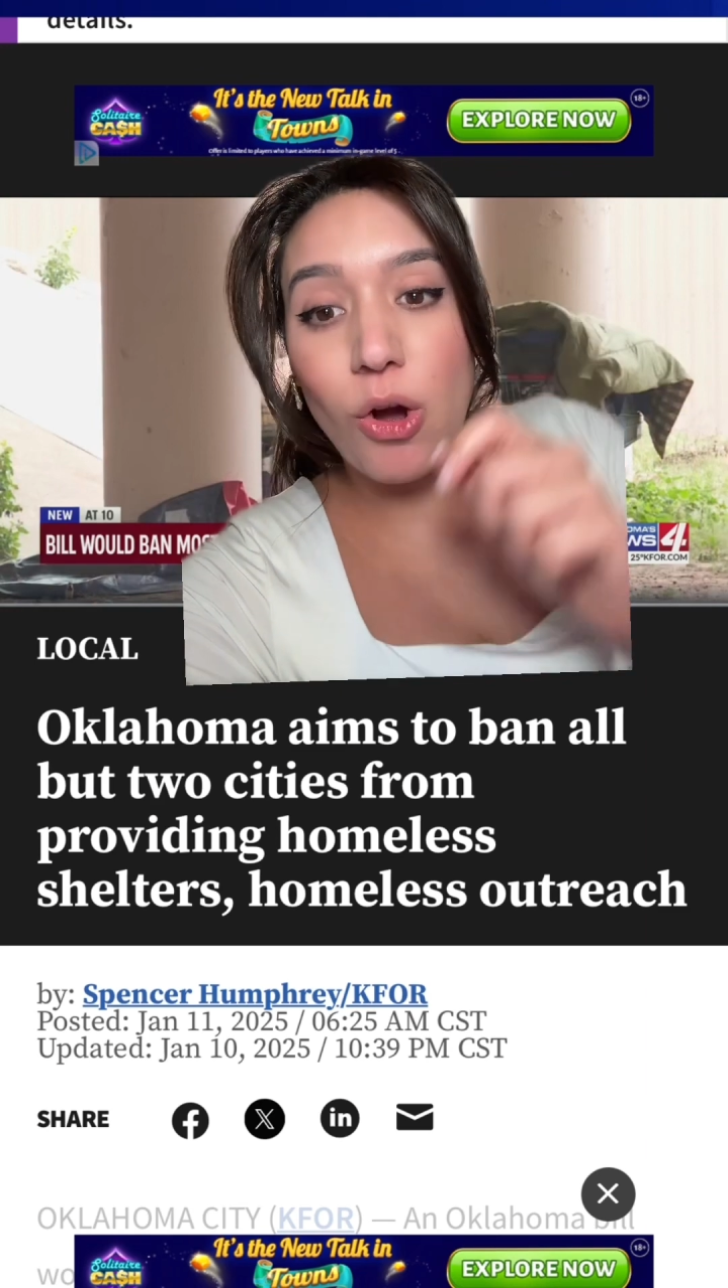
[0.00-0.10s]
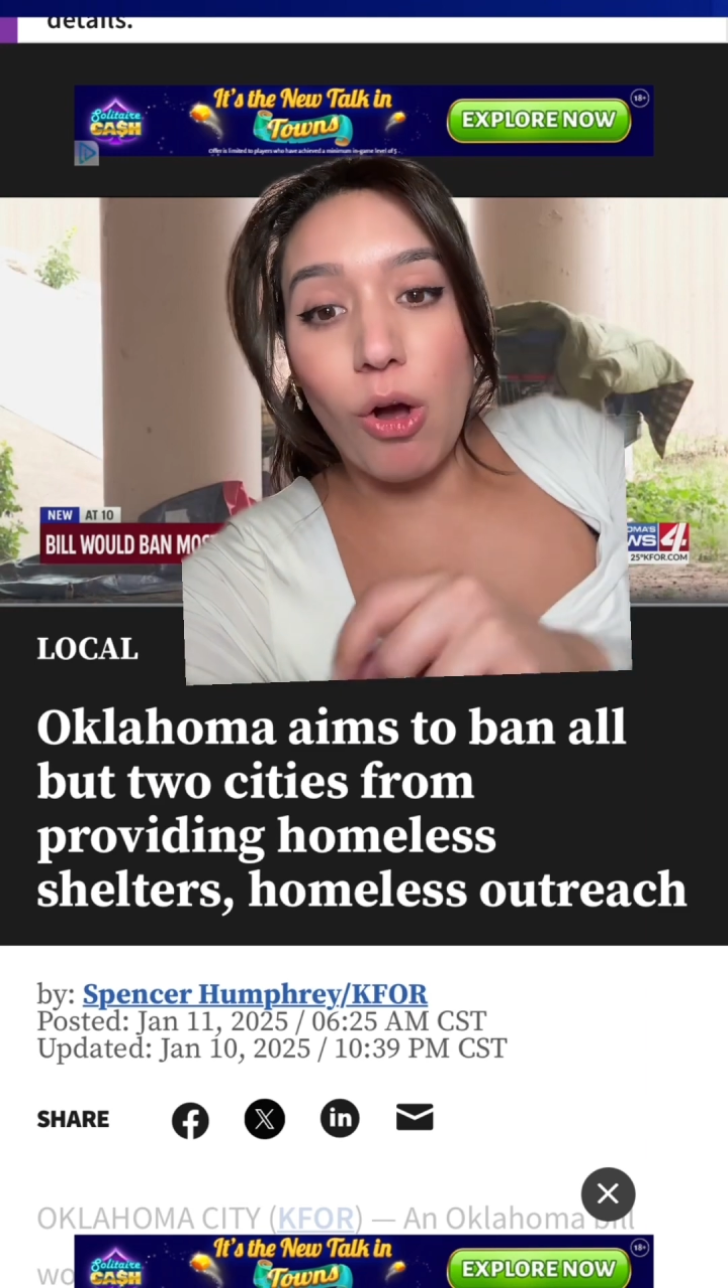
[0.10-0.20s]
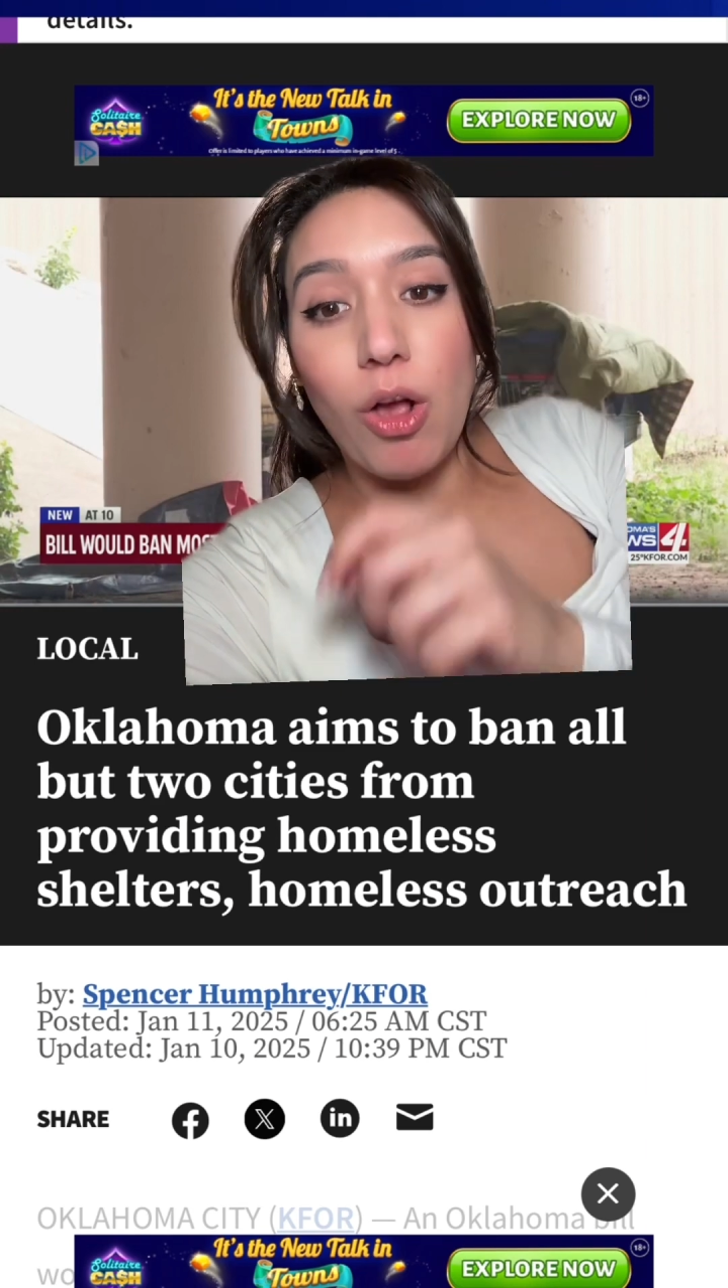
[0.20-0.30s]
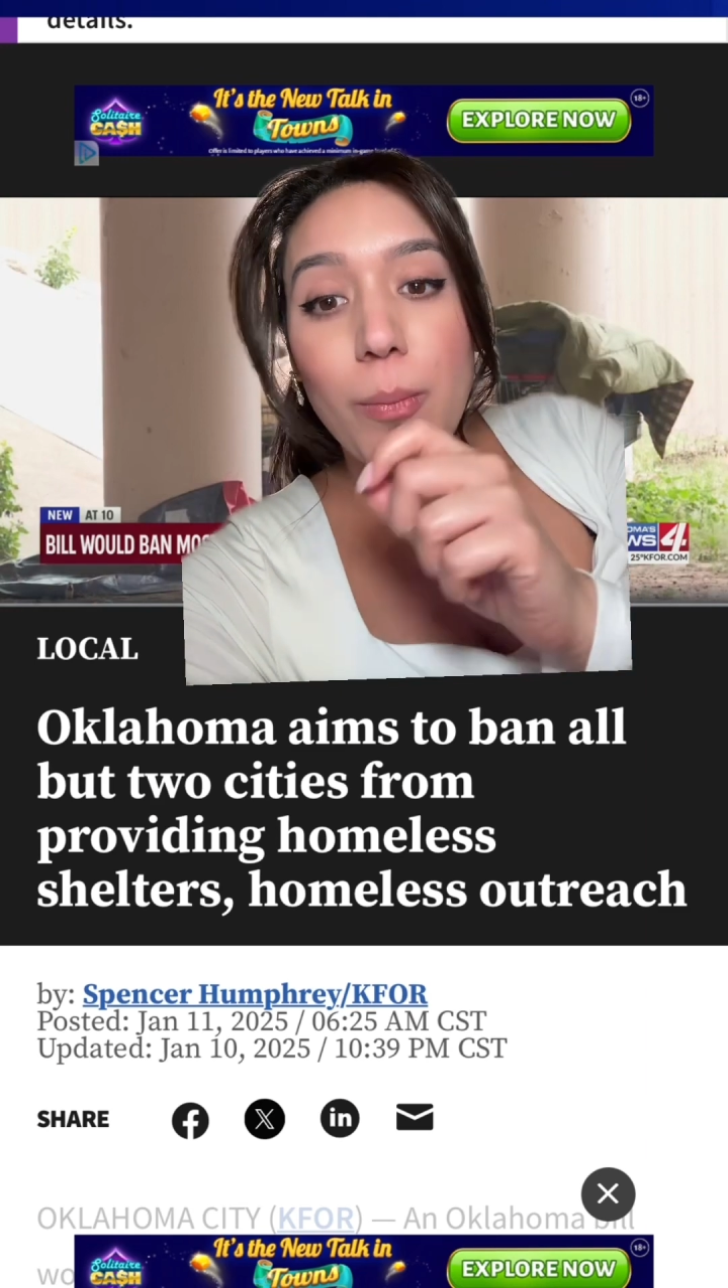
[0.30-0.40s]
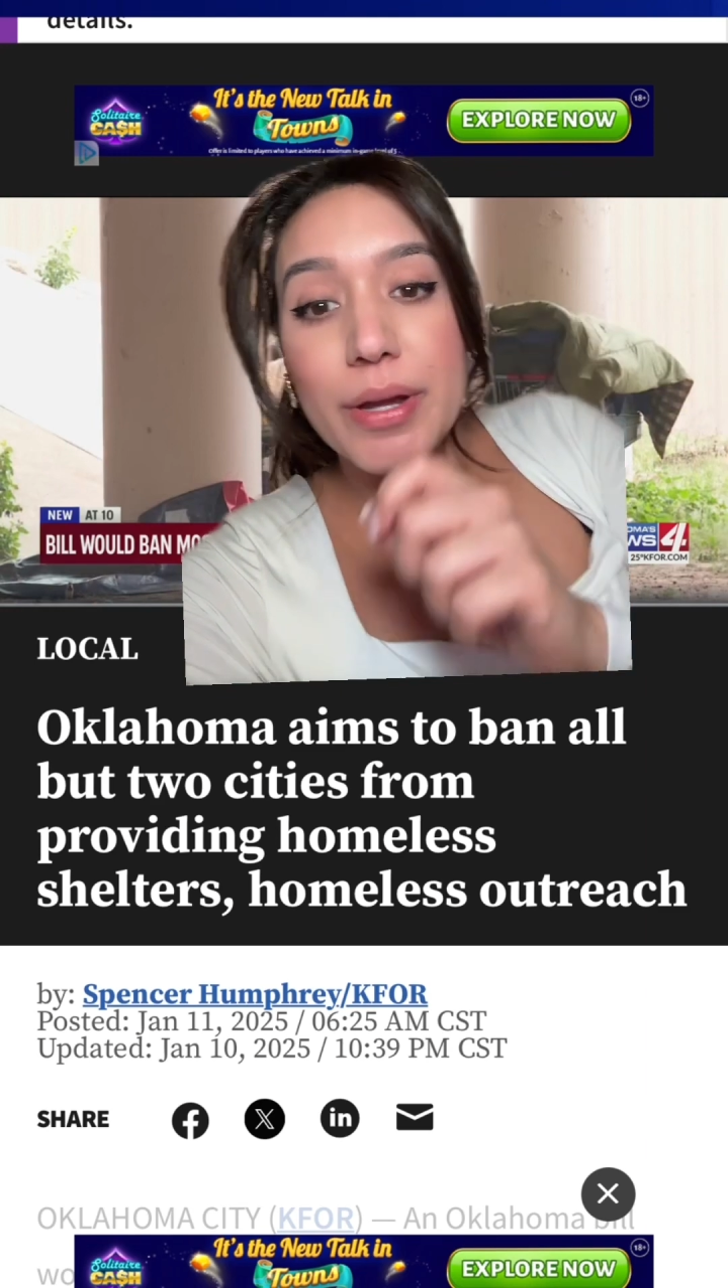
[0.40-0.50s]

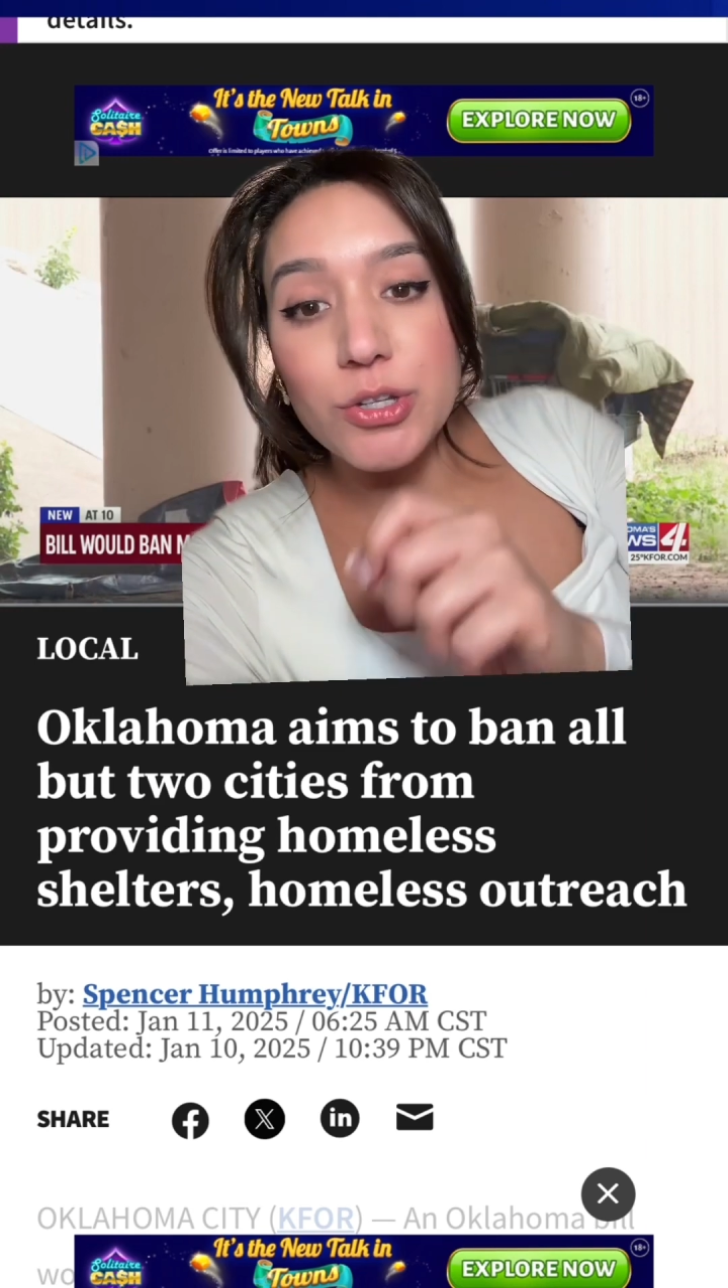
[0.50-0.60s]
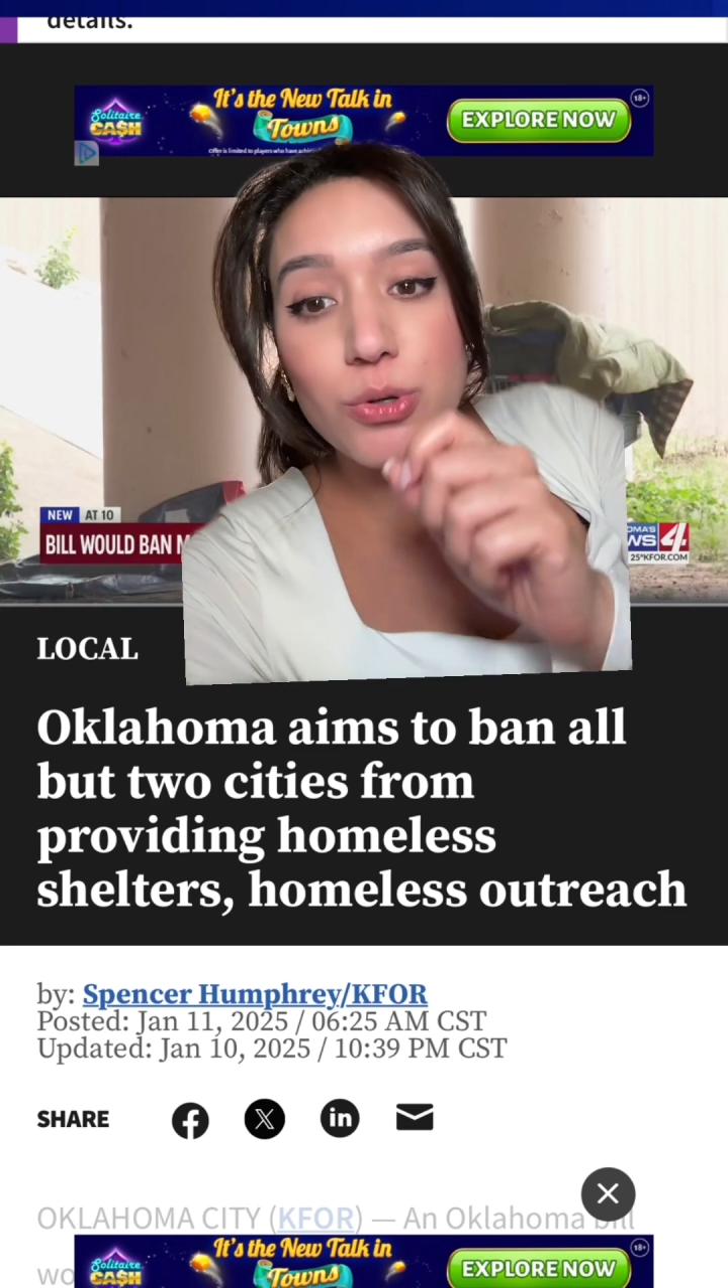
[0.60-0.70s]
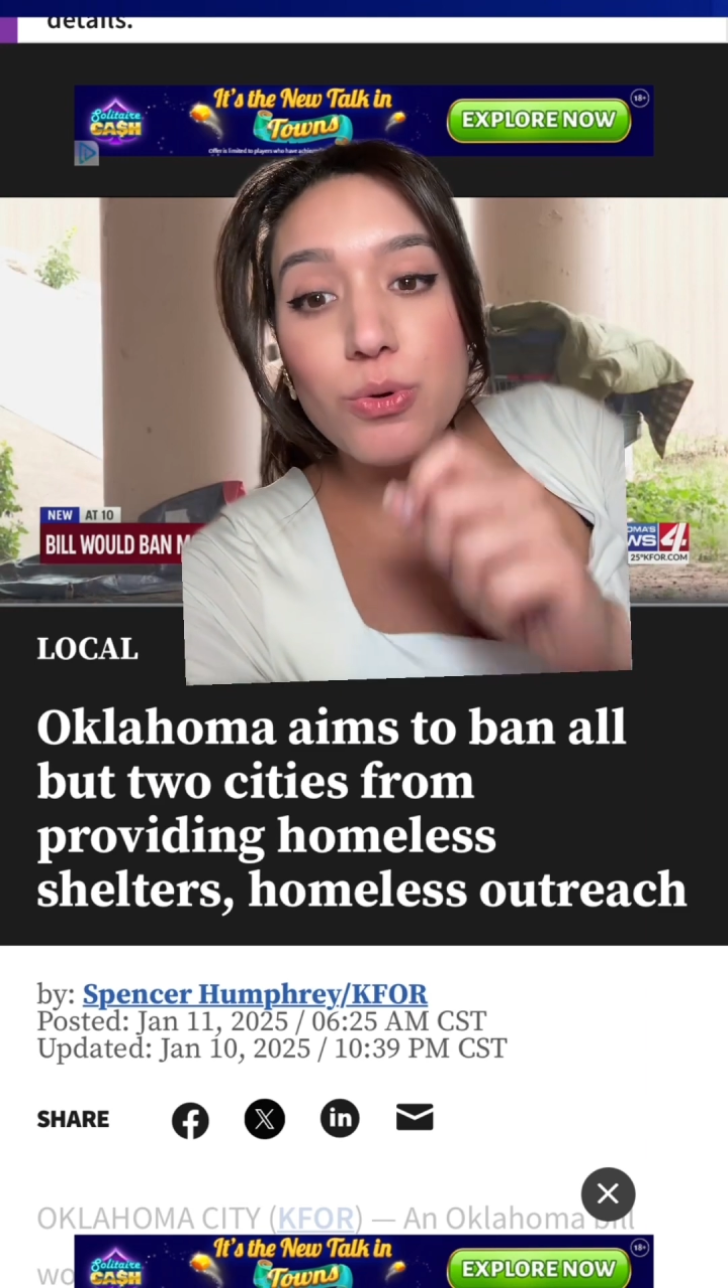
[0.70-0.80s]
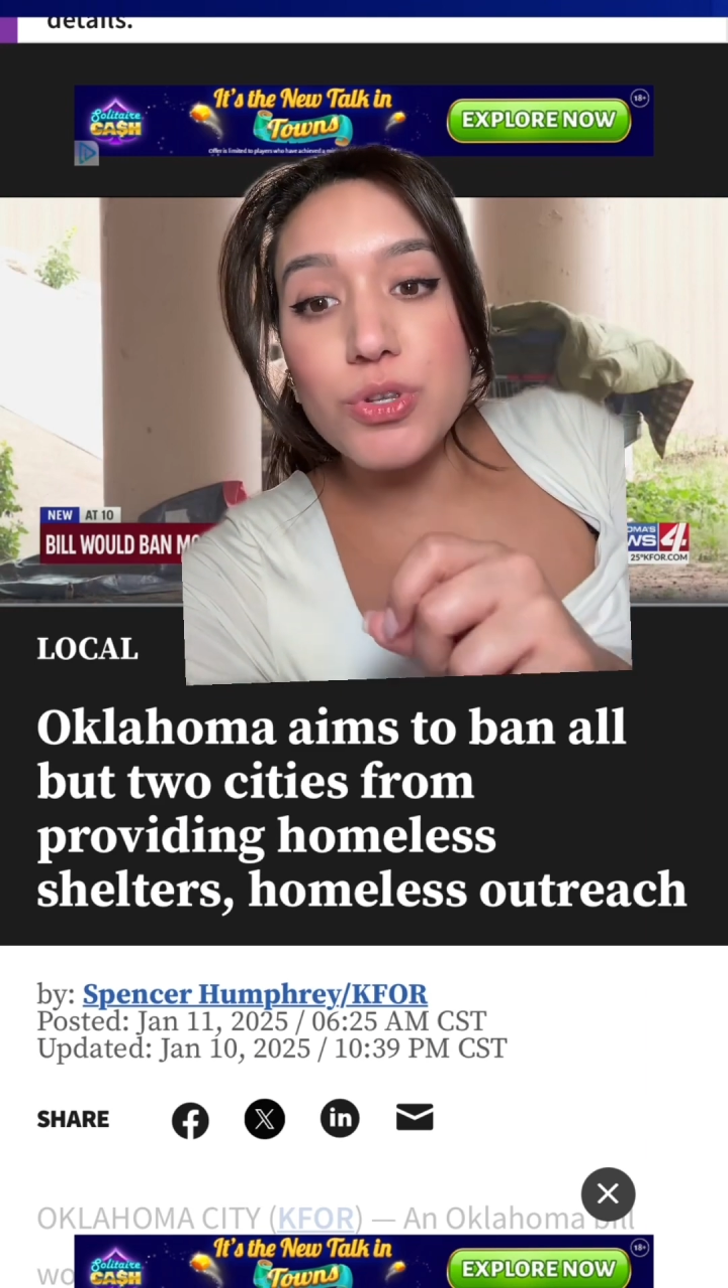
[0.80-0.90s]
all but 2